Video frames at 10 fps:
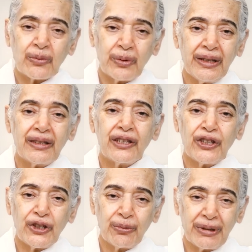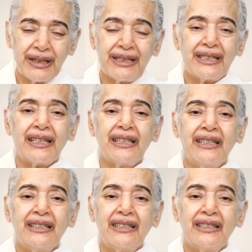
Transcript: with humility,